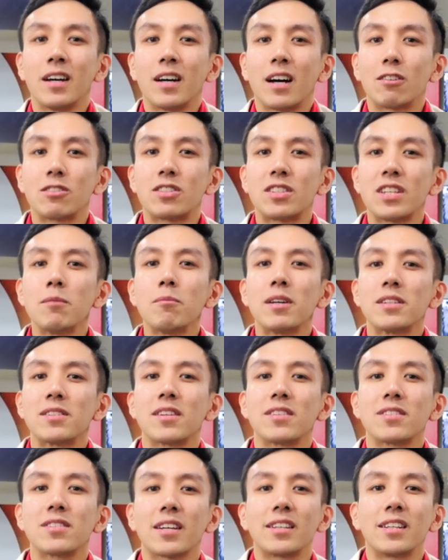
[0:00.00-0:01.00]
Our team has
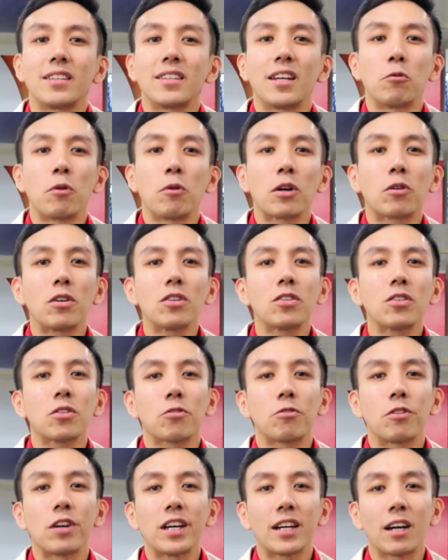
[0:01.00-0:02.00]
decided that we're going to
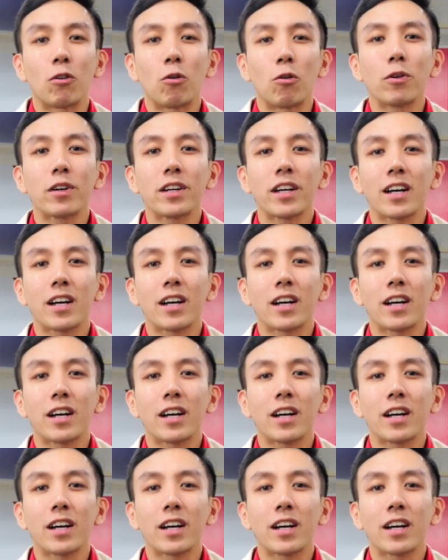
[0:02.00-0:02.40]
create our own